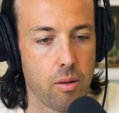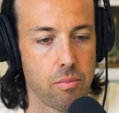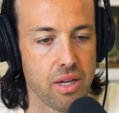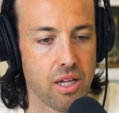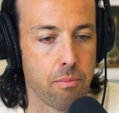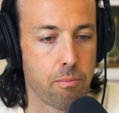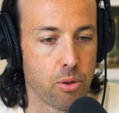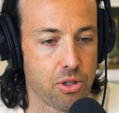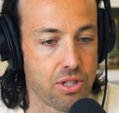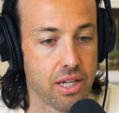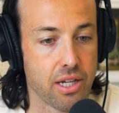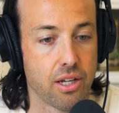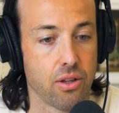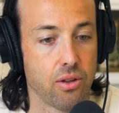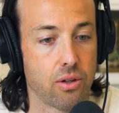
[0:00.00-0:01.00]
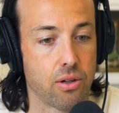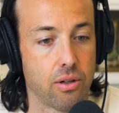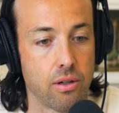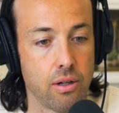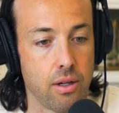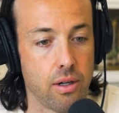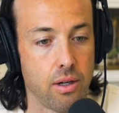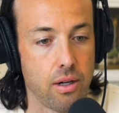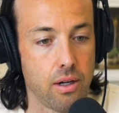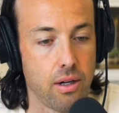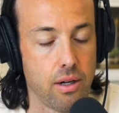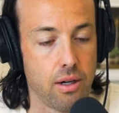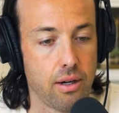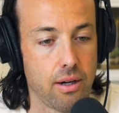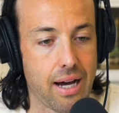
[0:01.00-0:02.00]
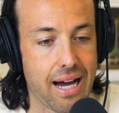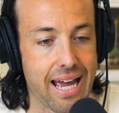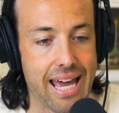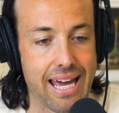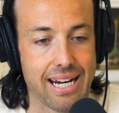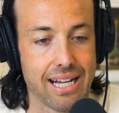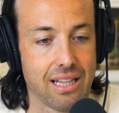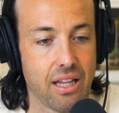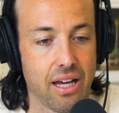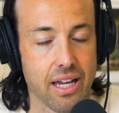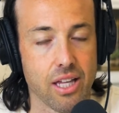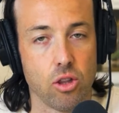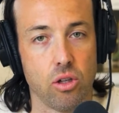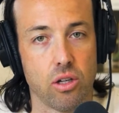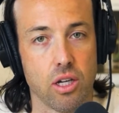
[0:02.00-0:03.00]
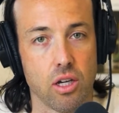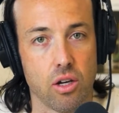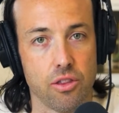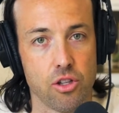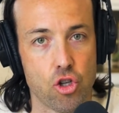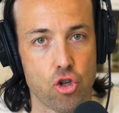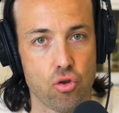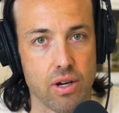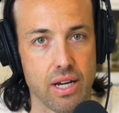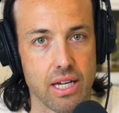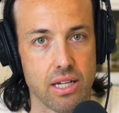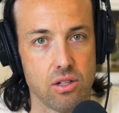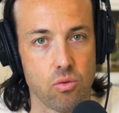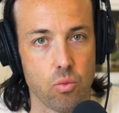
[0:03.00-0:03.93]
In particular, I had a client looking on the Strand.